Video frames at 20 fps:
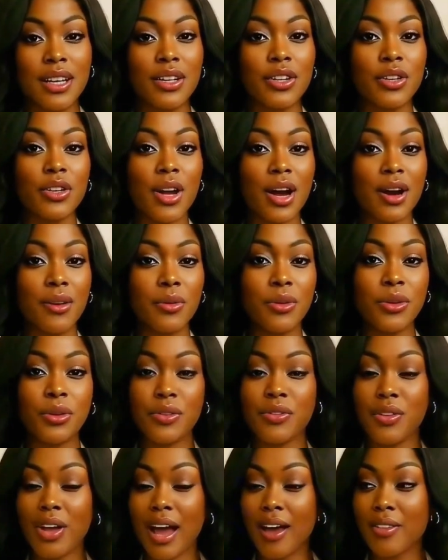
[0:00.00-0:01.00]
You're not
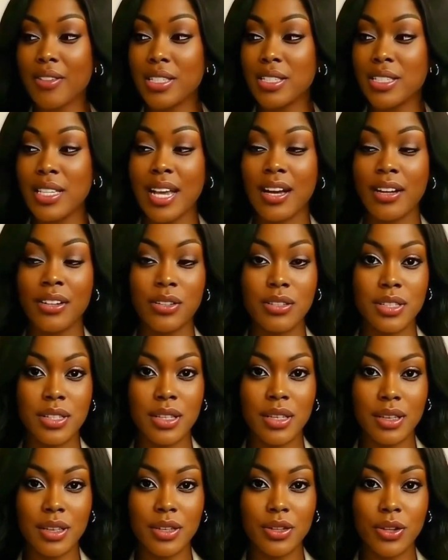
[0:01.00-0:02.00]
rude for having
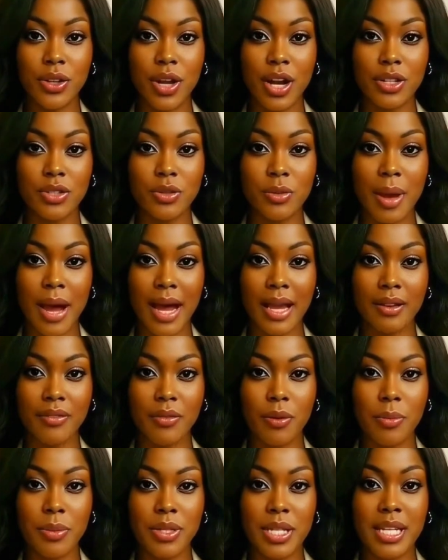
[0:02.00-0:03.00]
standards. You're not dramatic
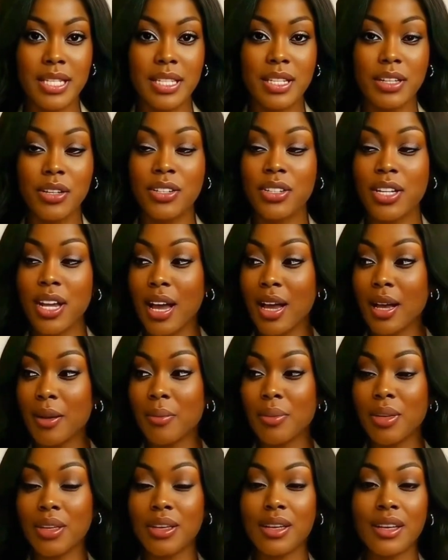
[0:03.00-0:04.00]
for protecting your
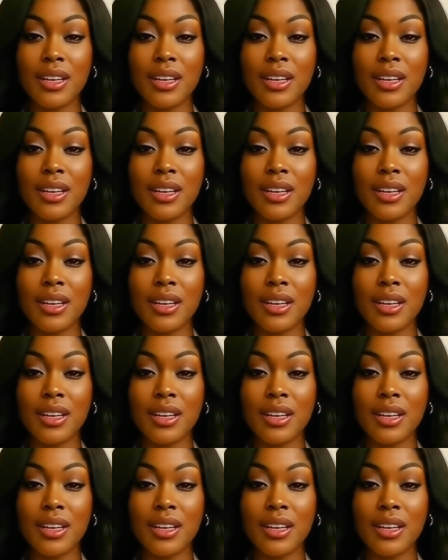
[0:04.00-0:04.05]
time.